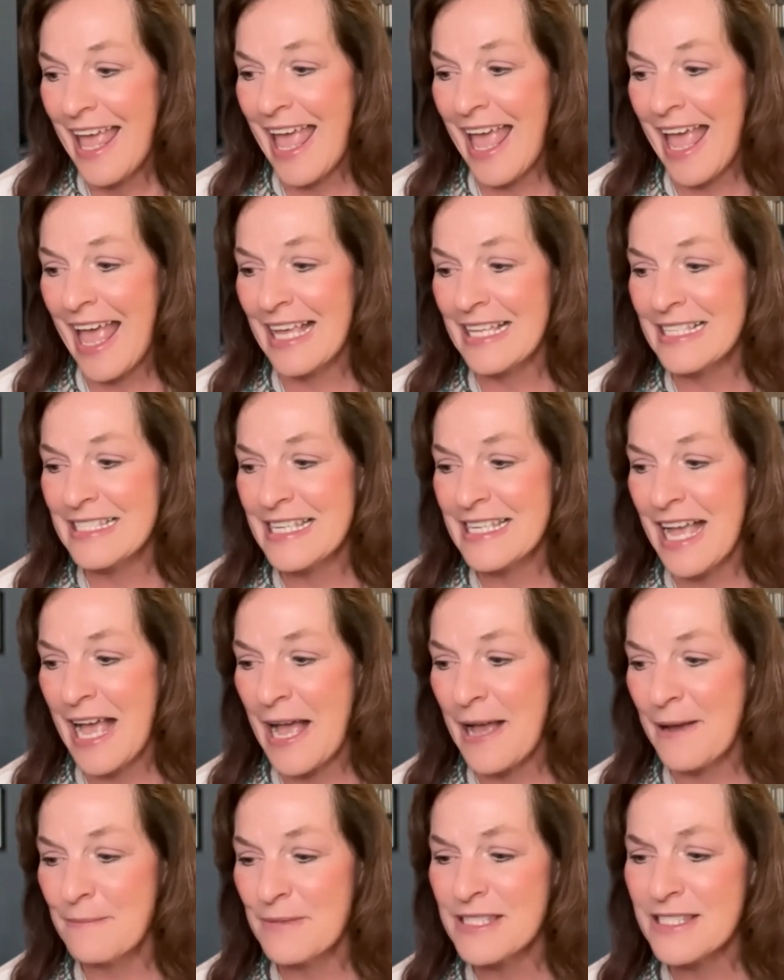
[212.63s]
And so
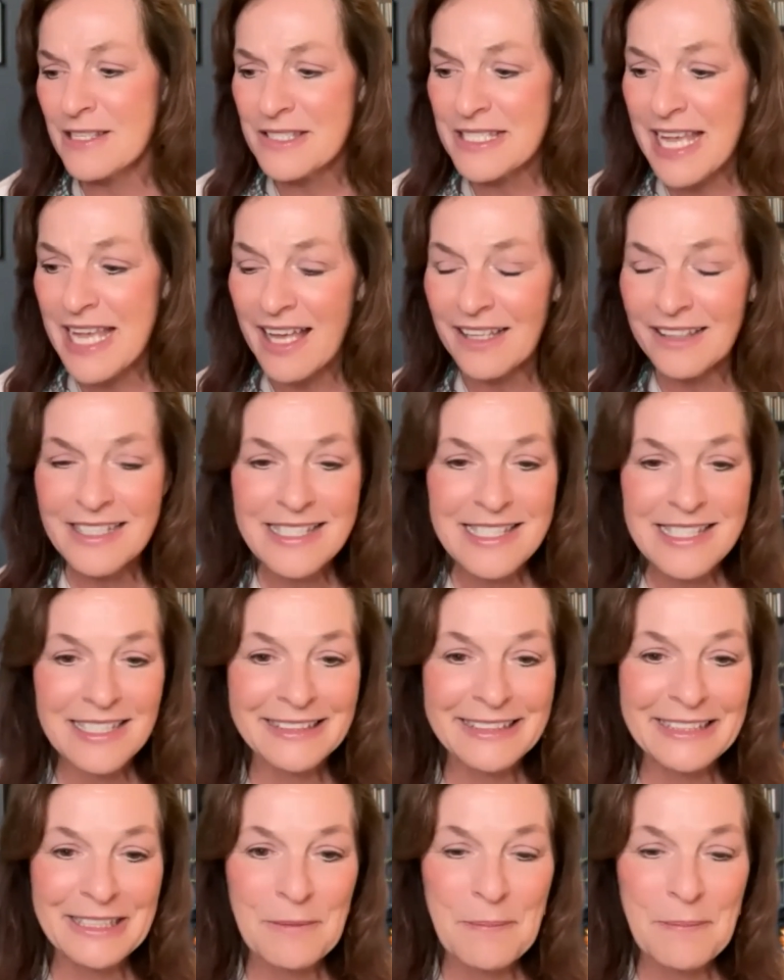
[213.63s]
tell us a
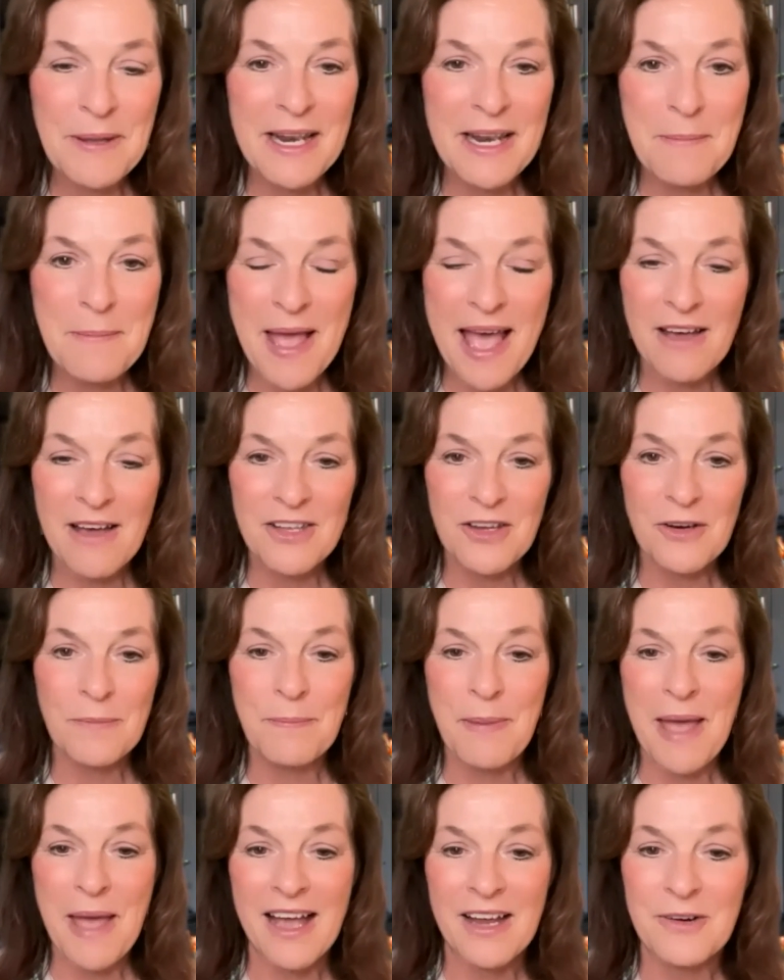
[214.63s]
little bit about your
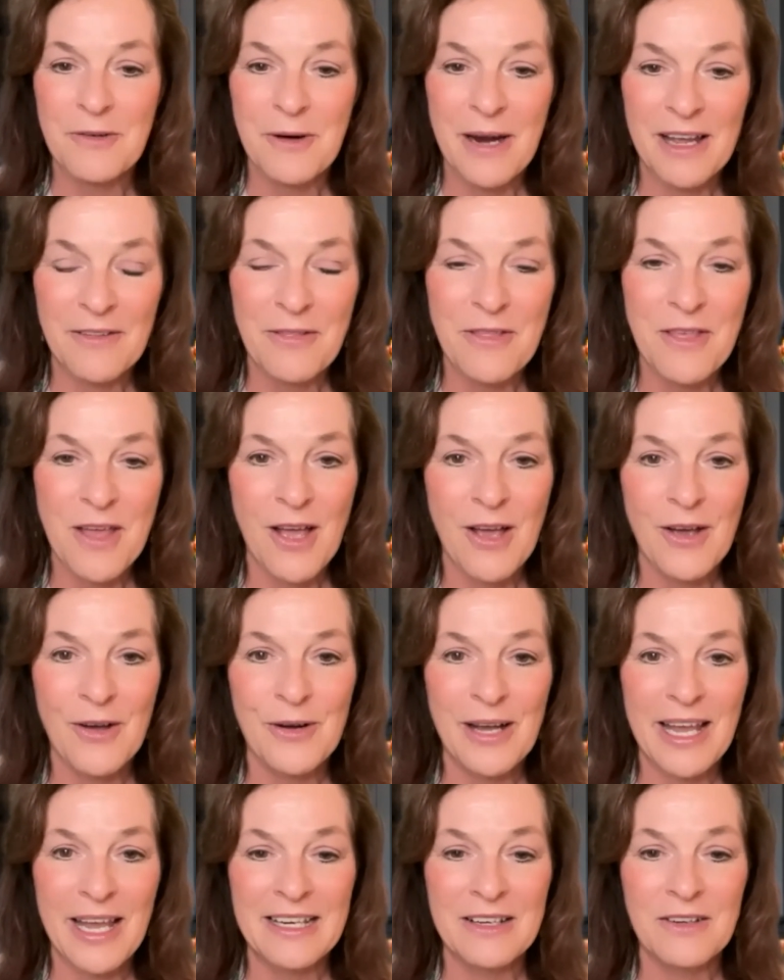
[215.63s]
background,
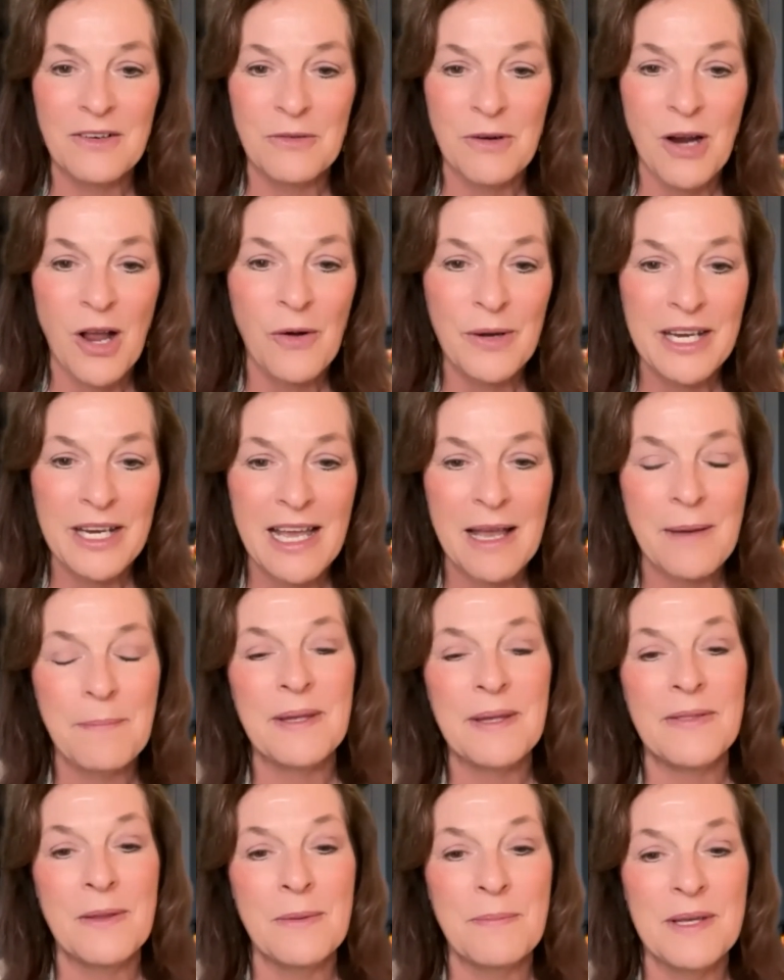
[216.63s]
though, and growing up
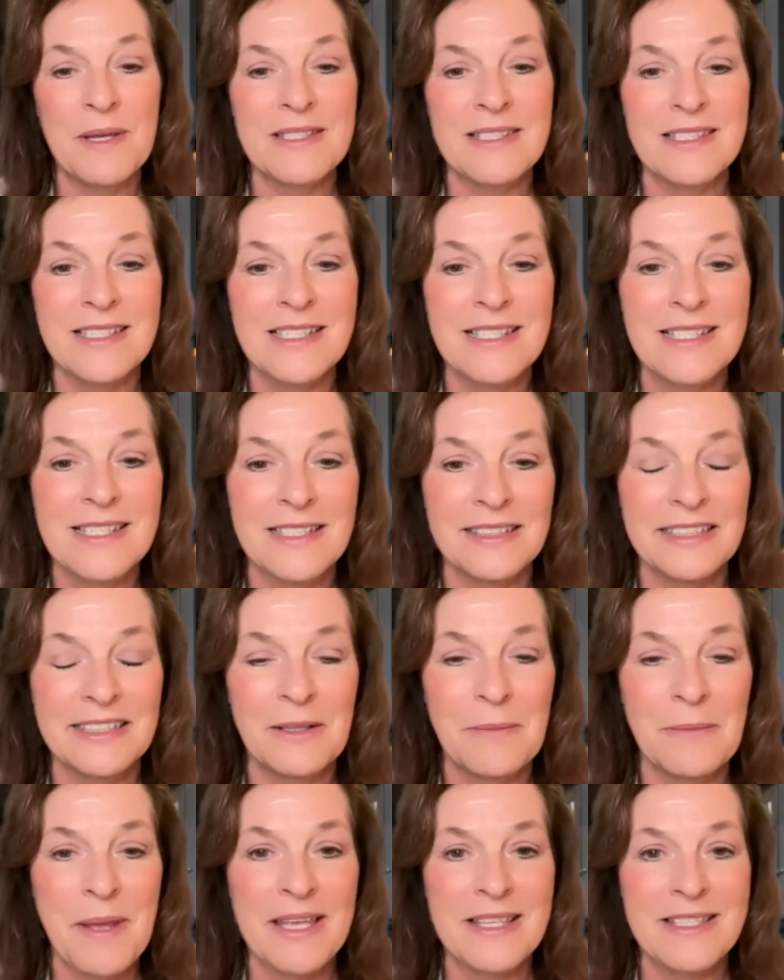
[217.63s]
in the business a
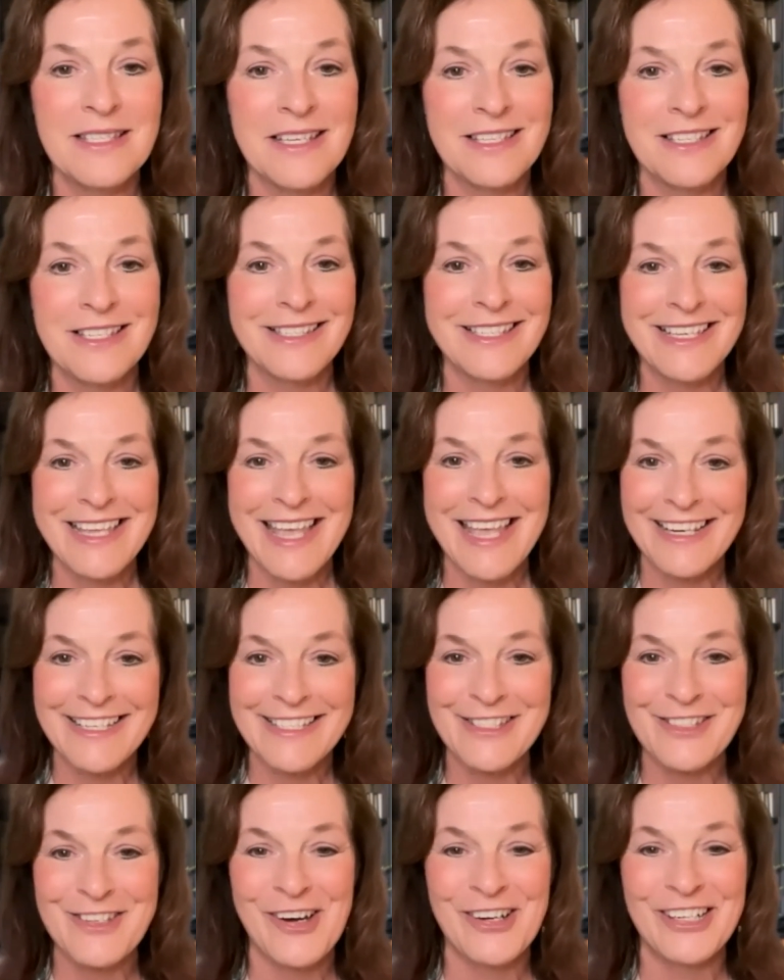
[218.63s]
little bit, just to get
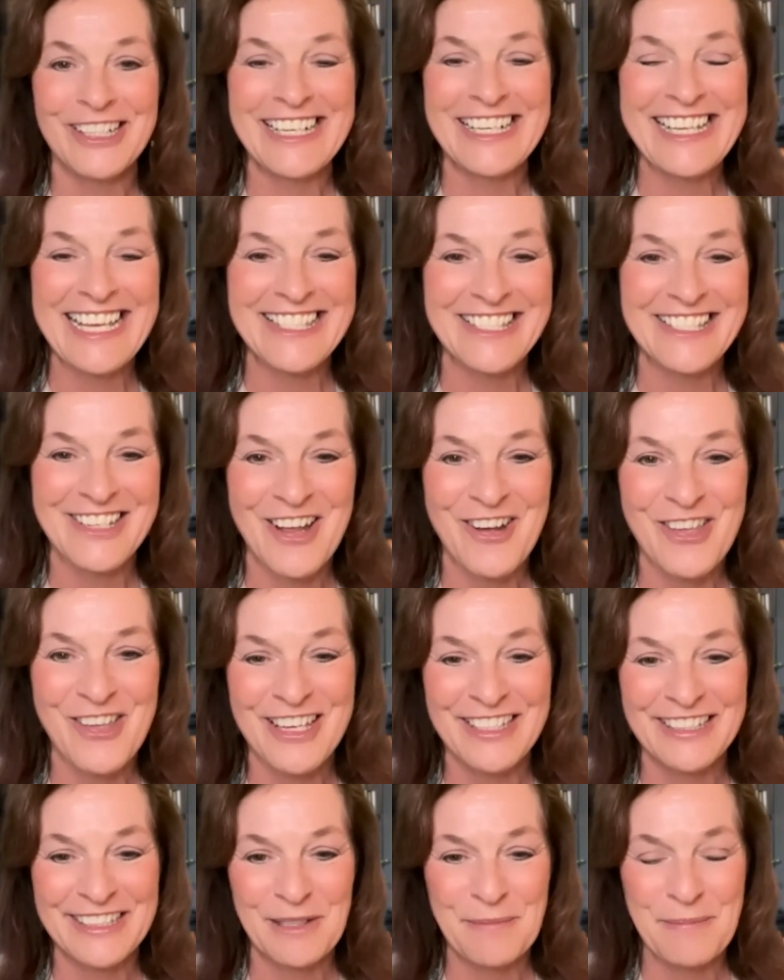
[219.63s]
us started, to get to know
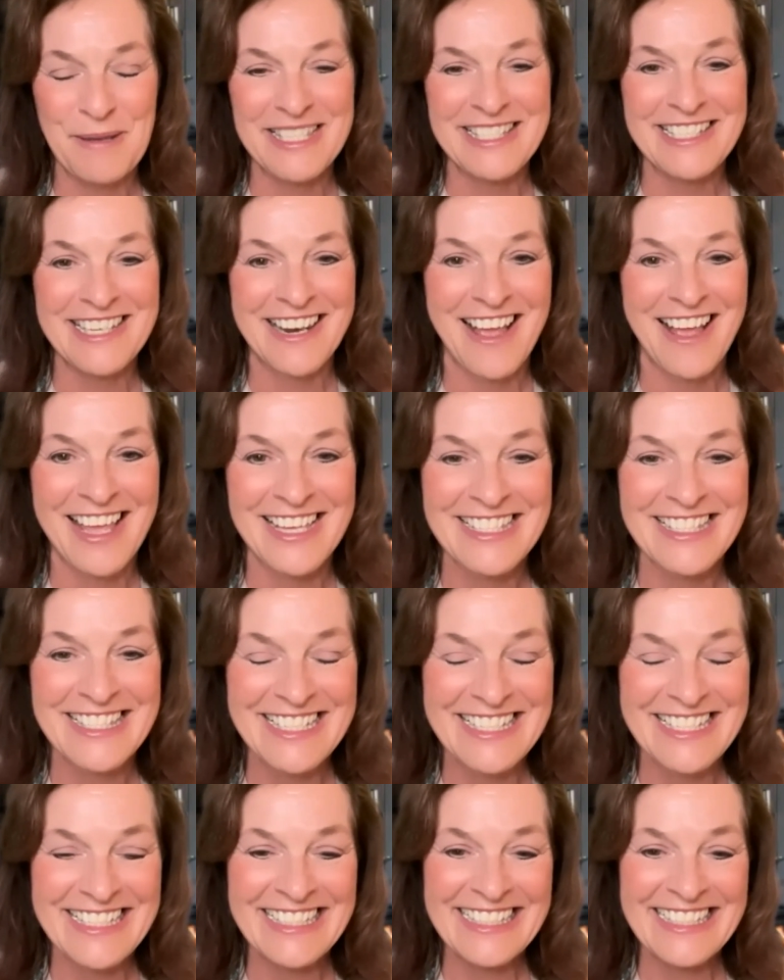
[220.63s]
you a little bit tonight.